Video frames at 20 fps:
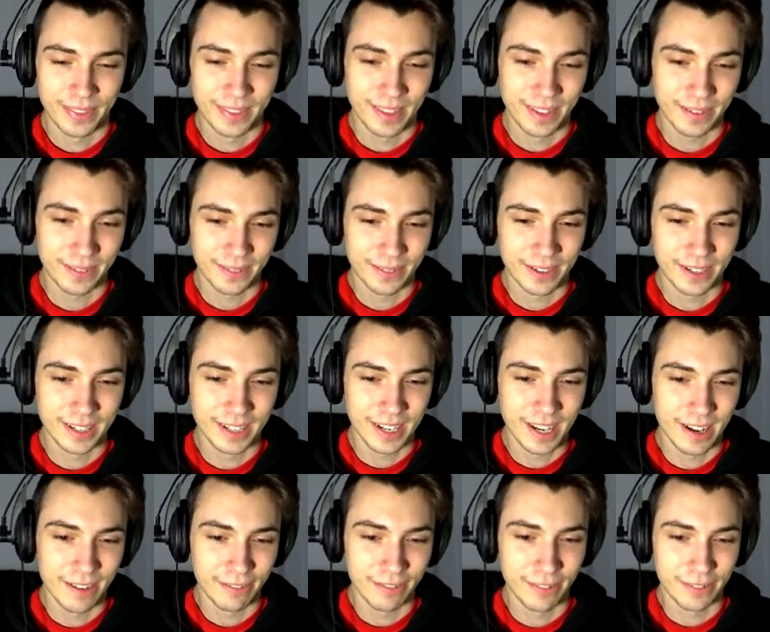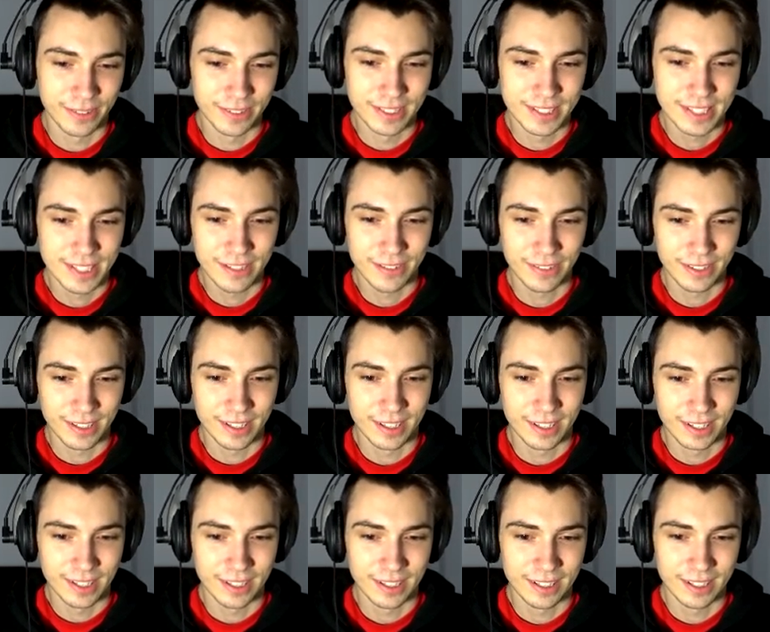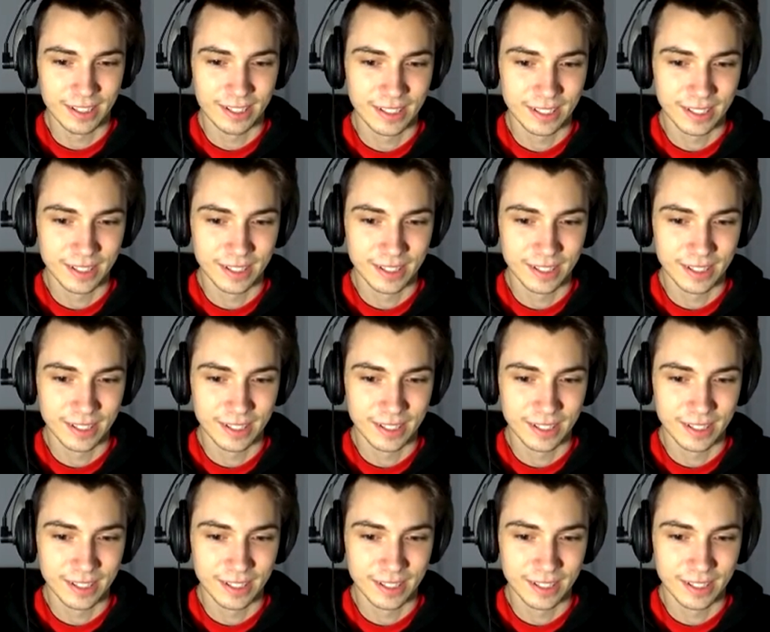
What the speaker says: That way, everyone is even. I